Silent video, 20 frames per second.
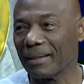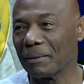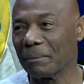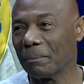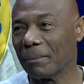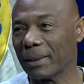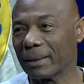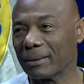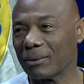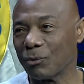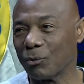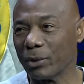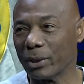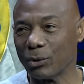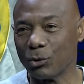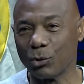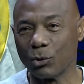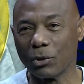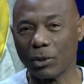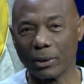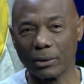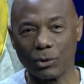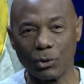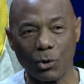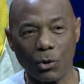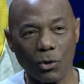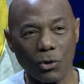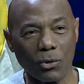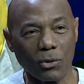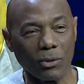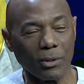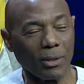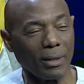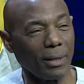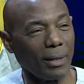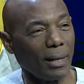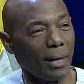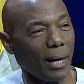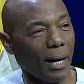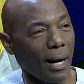But we do not know
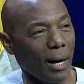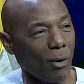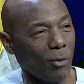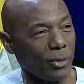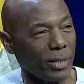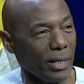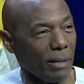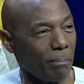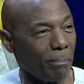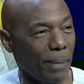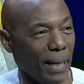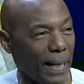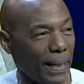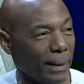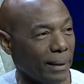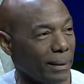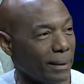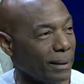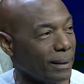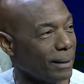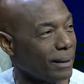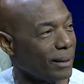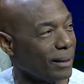how they blend.